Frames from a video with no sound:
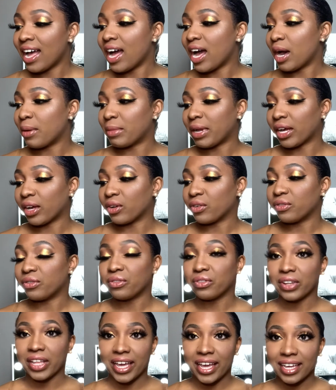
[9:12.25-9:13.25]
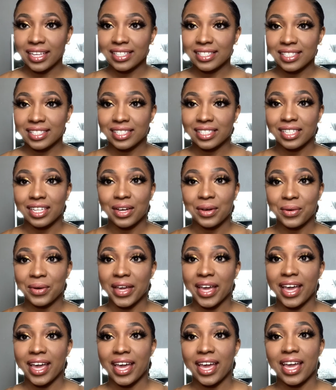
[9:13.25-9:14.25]
I'm not gonna flex,
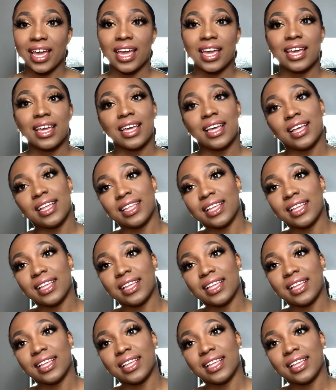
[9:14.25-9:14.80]
okay?